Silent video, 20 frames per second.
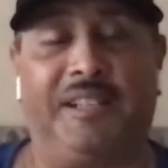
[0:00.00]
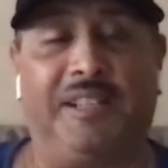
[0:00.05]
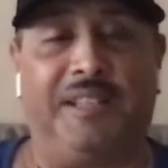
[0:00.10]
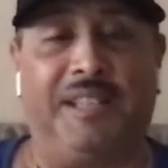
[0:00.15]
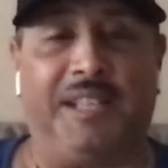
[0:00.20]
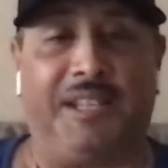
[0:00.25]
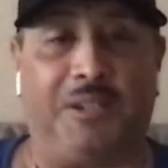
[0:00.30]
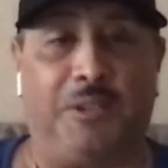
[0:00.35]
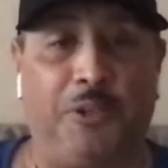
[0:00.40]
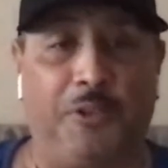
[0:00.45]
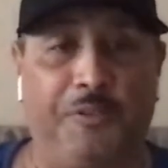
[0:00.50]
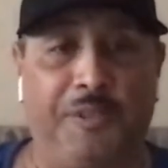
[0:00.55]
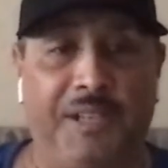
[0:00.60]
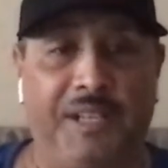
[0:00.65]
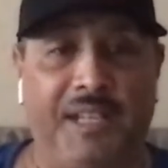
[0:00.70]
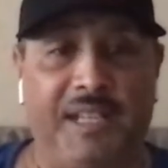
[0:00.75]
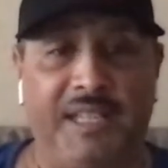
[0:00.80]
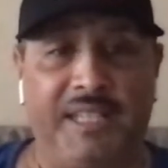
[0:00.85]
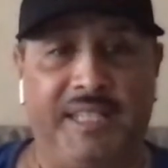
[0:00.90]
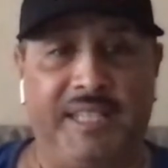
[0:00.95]

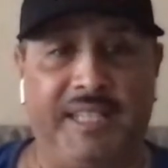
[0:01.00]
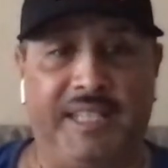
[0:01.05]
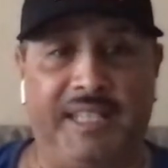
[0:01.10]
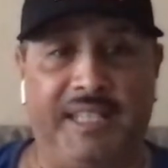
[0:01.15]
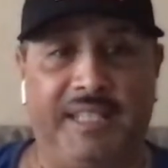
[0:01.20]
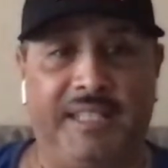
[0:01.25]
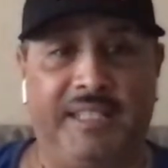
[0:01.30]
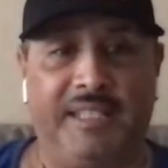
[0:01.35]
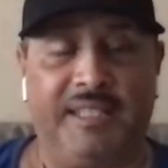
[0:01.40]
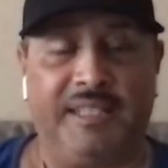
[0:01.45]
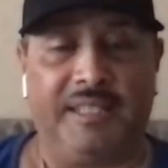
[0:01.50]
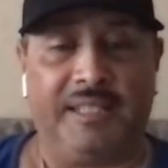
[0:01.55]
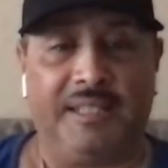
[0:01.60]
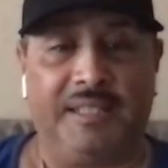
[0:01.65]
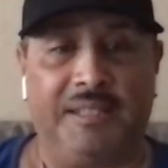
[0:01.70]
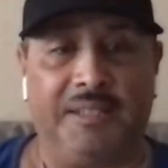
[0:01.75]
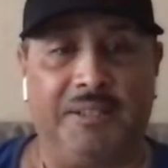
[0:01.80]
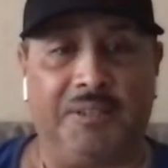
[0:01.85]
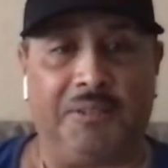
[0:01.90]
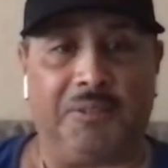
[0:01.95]
COVID-19
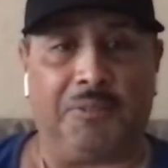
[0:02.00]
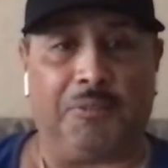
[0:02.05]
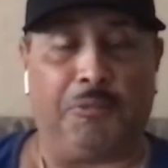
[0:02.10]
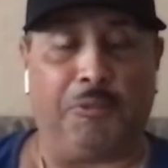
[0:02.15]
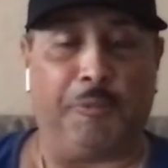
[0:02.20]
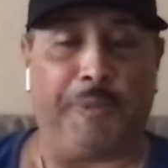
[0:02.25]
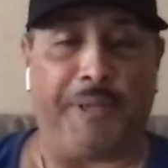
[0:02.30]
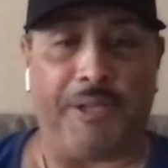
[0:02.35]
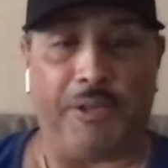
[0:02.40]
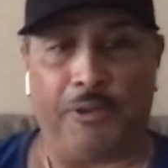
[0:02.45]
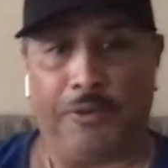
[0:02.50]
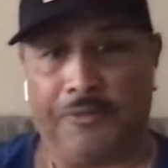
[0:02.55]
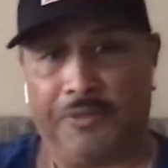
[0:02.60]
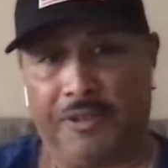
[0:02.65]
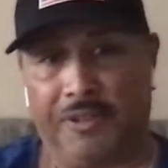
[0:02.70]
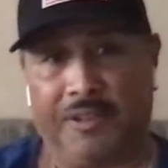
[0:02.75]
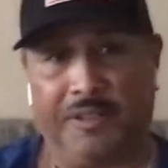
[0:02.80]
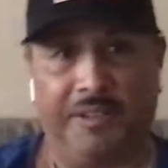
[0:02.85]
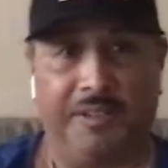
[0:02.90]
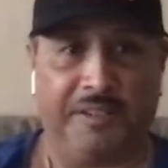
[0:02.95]
will be
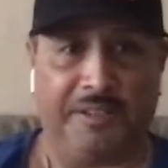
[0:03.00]
over